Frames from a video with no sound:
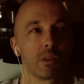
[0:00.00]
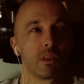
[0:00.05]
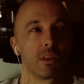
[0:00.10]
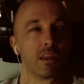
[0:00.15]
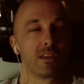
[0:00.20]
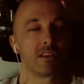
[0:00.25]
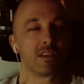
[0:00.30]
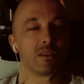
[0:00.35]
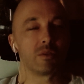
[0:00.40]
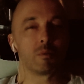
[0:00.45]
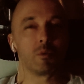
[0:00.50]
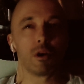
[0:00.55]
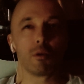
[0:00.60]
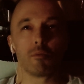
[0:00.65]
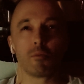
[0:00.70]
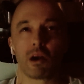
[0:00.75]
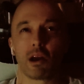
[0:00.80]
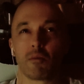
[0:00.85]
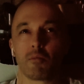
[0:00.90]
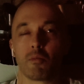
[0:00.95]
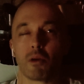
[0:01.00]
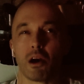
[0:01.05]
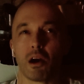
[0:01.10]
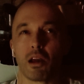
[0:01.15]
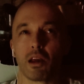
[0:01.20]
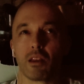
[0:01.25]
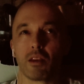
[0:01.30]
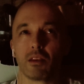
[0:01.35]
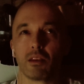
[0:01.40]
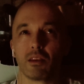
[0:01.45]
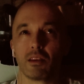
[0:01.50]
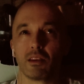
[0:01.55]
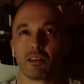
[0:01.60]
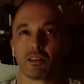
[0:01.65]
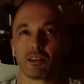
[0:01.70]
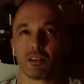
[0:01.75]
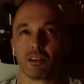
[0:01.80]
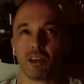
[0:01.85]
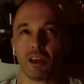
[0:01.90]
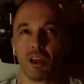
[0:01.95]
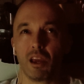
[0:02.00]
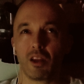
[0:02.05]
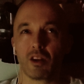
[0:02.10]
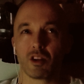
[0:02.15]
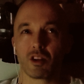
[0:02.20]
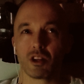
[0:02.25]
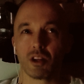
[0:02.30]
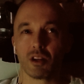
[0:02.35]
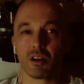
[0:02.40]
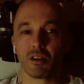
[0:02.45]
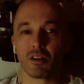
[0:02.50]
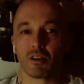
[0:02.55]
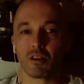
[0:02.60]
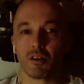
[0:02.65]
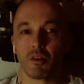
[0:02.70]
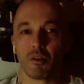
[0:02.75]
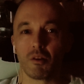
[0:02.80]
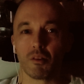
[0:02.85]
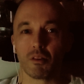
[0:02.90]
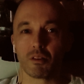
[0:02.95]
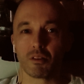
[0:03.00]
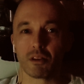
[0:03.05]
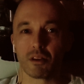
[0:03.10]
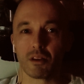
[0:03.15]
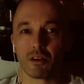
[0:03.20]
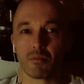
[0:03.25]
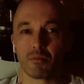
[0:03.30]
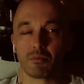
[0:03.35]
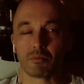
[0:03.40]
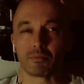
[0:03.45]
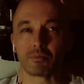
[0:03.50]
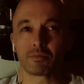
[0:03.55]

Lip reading: this is what my mind is engaged in all the time.